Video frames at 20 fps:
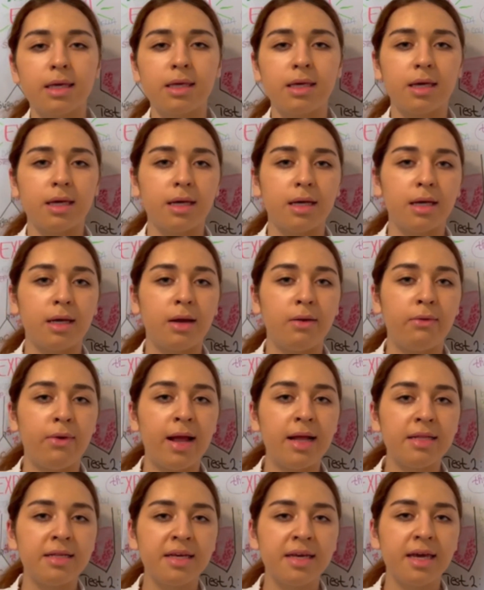
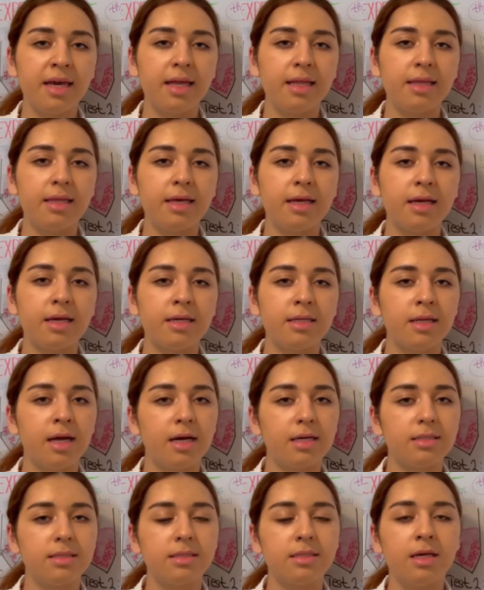eradicating
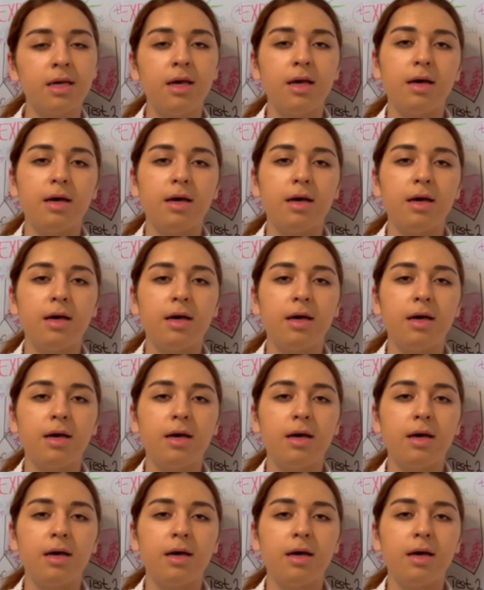thus